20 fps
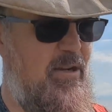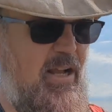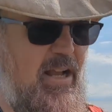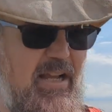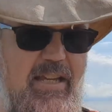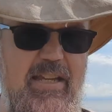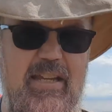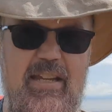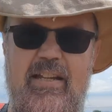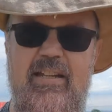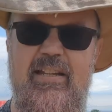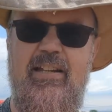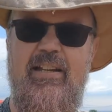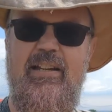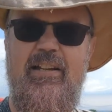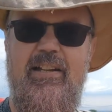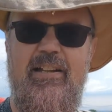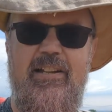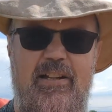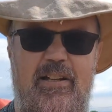I
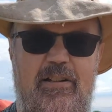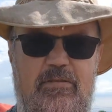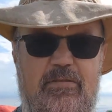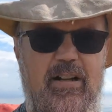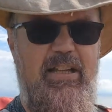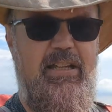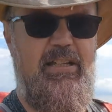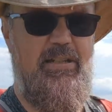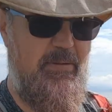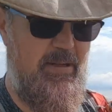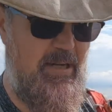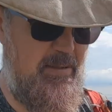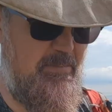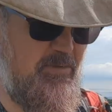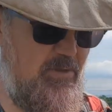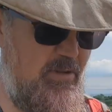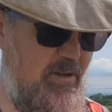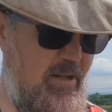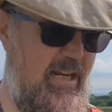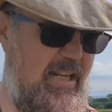find when I'm
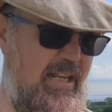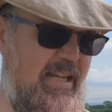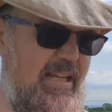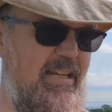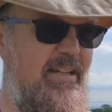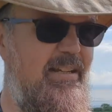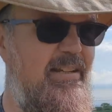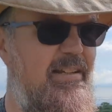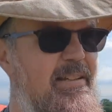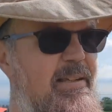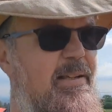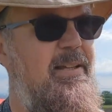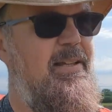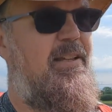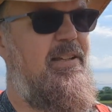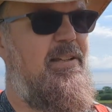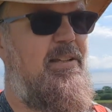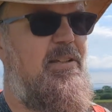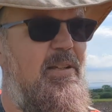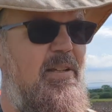struggling,
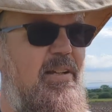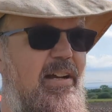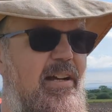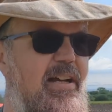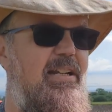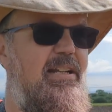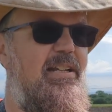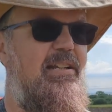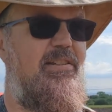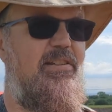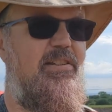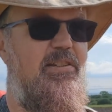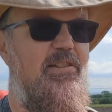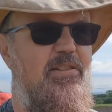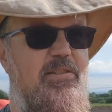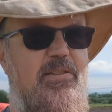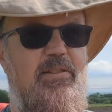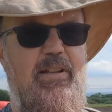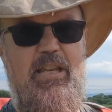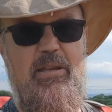I need to just
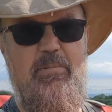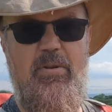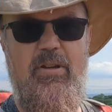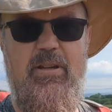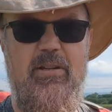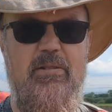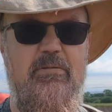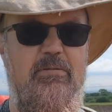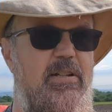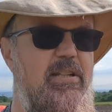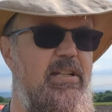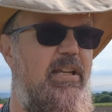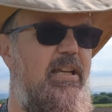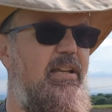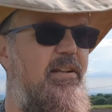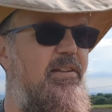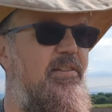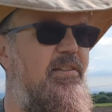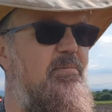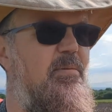sleep
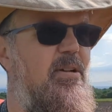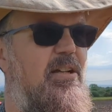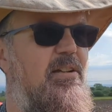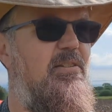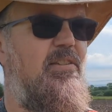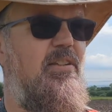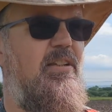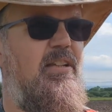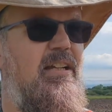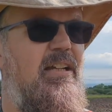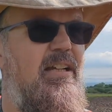ridiculous amounts.